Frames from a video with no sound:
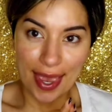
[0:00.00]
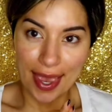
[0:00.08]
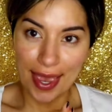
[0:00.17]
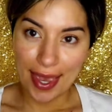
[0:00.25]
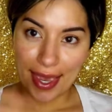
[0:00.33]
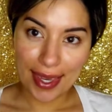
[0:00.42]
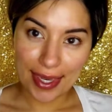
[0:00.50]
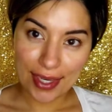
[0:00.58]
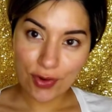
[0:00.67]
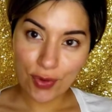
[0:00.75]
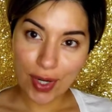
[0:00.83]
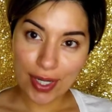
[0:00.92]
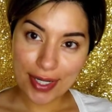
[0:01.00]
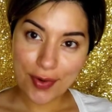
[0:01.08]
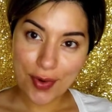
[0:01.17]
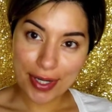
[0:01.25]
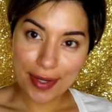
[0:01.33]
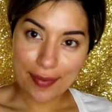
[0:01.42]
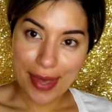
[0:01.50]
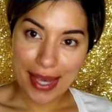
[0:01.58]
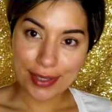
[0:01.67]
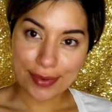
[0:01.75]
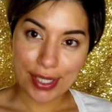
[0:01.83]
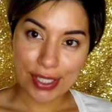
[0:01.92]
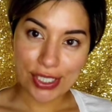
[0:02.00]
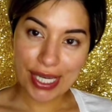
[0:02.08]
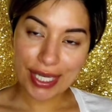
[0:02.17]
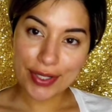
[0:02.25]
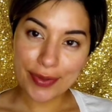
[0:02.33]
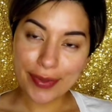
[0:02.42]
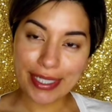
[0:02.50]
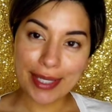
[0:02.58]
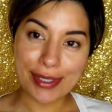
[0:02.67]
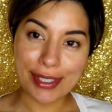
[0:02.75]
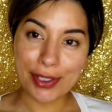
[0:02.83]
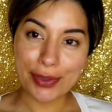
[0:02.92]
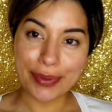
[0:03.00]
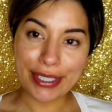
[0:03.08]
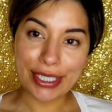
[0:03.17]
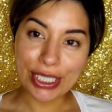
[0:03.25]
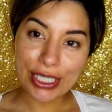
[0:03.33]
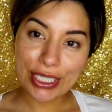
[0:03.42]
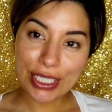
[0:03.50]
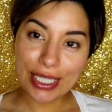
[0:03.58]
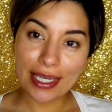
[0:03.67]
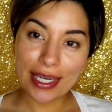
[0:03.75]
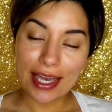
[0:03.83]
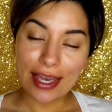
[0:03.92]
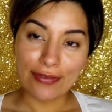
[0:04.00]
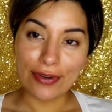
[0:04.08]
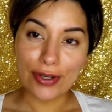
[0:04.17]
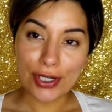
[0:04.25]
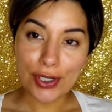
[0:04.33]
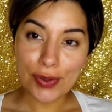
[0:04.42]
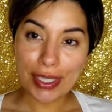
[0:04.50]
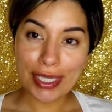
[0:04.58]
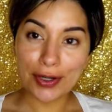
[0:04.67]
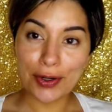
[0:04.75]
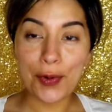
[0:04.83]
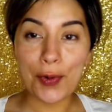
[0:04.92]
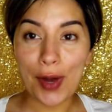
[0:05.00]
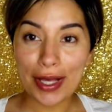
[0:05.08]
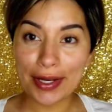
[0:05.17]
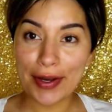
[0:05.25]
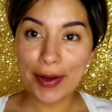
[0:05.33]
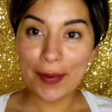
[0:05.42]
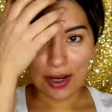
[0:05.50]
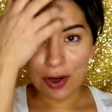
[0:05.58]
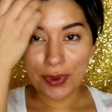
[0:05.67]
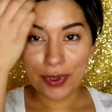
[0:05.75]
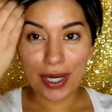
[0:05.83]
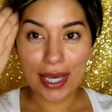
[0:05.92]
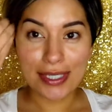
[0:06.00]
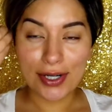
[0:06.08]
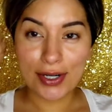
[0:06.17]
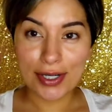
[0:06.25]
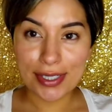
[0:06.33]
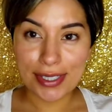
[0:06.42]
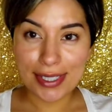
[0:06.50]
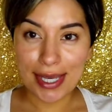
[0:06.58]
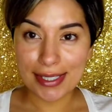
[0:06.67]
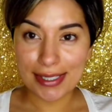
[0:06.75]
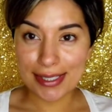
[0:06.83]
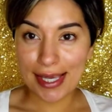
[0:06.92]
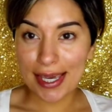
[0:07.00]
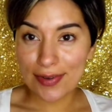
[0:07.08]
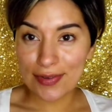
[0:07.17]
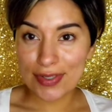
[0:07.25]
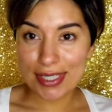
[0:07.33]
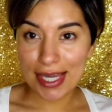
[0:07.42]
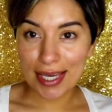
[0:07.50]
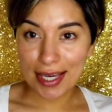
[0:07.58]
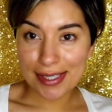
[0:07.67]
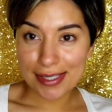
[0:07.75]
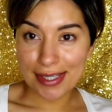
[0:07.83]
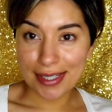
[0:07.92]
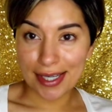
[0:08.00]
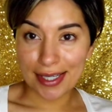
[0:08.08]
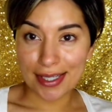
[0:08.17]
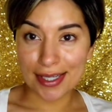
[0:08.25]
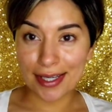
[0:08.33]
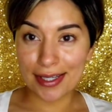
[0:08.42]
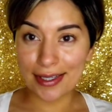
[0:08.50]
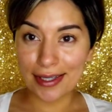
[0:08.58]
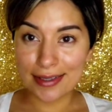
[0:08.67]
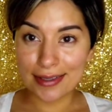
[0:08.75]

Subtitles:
Hey everyone, and welcome back to my channel. My name is Glow Boy Gigi. If you're new here, welcome. Hope you guys are staying safe, staying isolated,